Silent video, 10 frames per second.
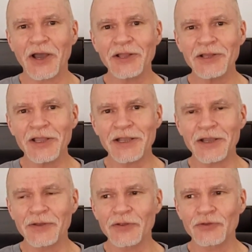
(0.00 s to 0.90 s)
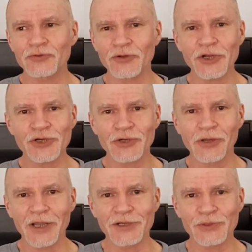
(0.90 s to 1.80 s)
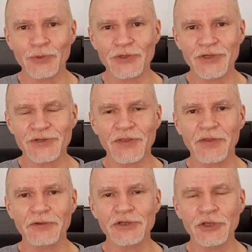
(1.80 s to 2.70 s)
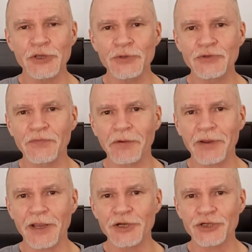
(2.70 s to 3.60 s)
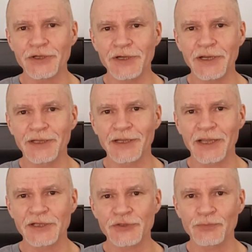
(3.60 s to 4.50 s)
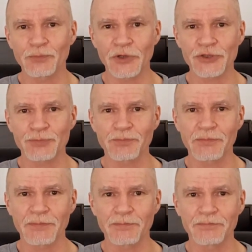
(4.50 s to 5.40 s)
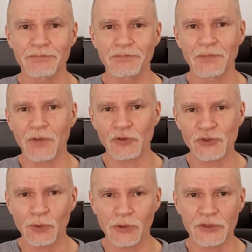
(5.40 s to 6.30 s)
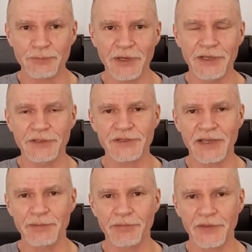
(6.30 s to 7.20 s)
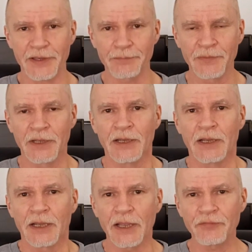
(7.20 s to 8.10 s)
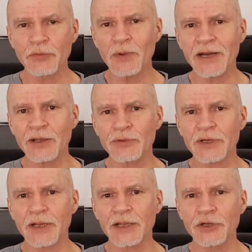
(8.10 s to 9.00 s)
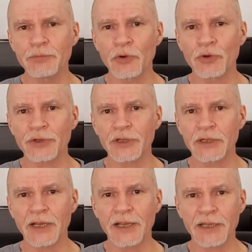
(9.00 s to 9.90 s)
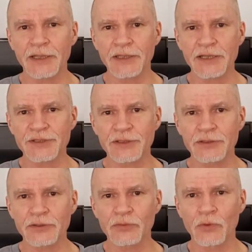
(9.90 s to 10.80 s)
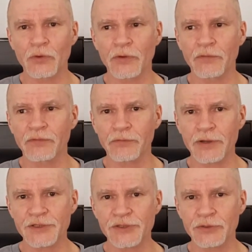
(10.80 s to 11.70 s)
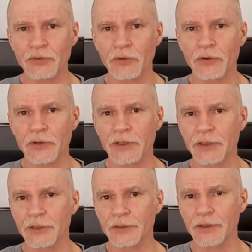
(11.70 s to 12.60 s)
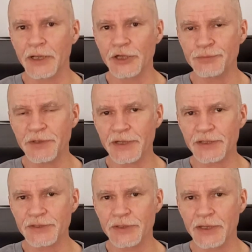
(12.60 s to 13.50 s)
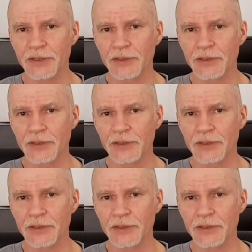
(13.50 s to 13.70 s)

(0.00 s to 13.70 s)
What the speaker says: unlike traditional light sources, there is a huge variation in LEDs which are sold as being the same thing. If you went out and you bought an incandescent or a fluorescent or a HPS